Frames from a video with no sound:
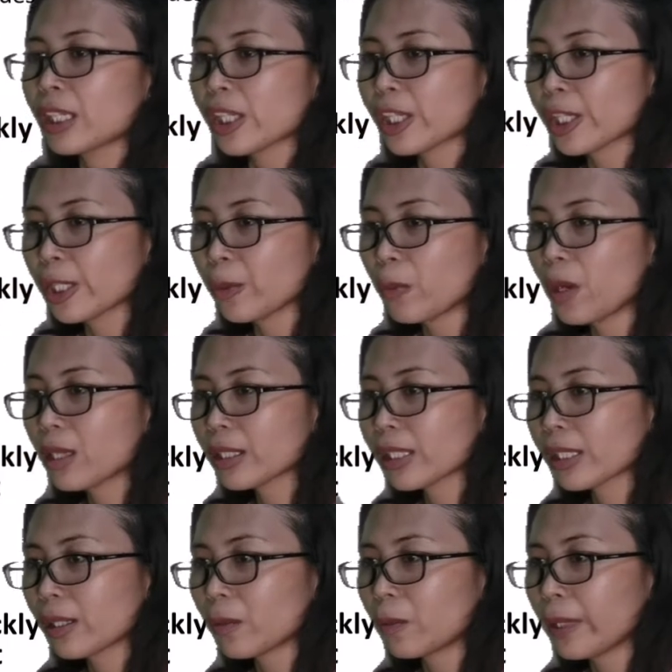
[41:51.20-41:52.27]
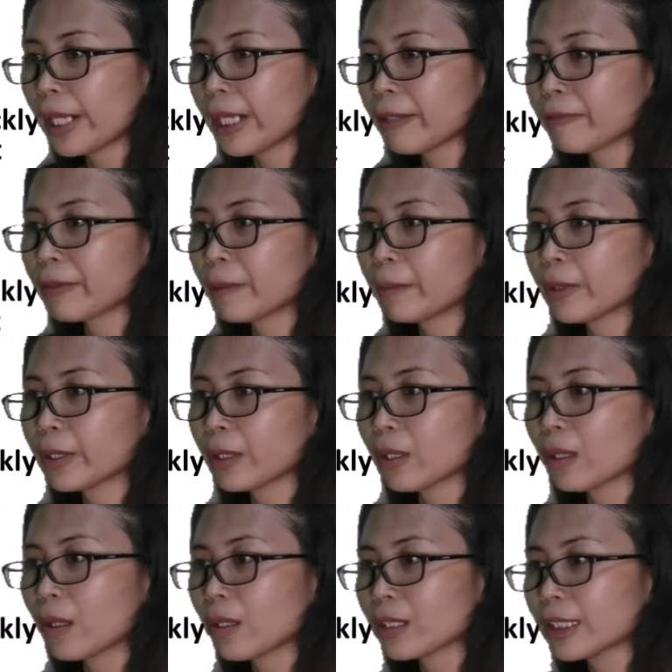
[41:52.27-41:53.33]
she walked away from her
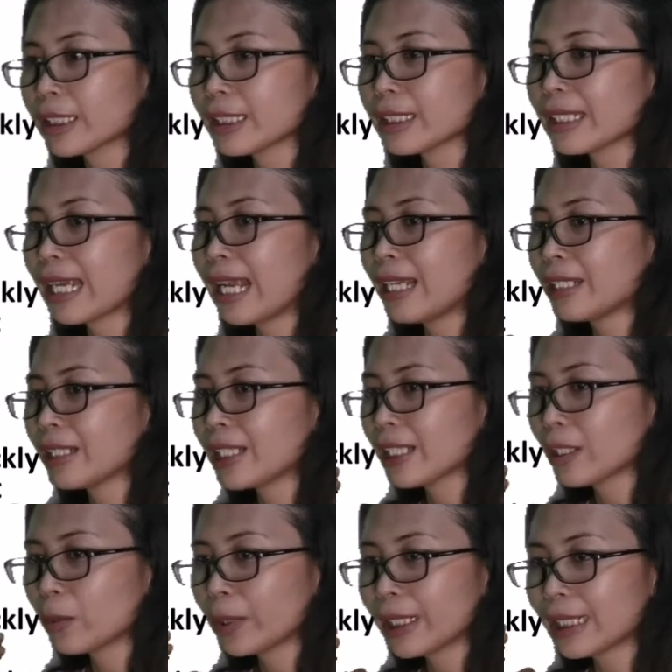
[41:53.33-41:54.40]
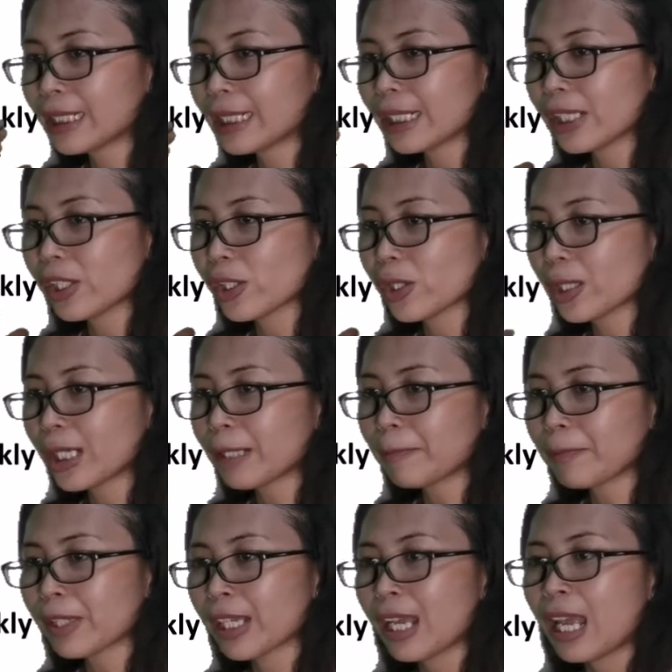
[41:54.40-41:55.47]
closet and quickly
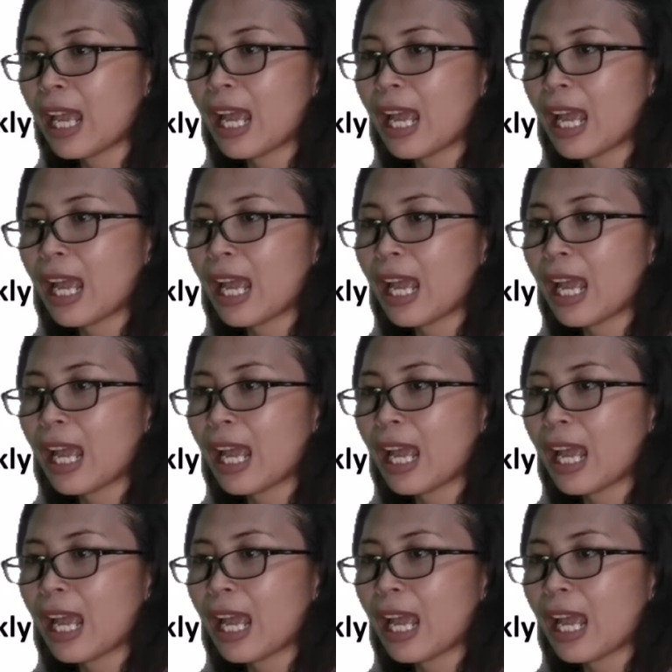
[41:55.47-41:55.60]
slipped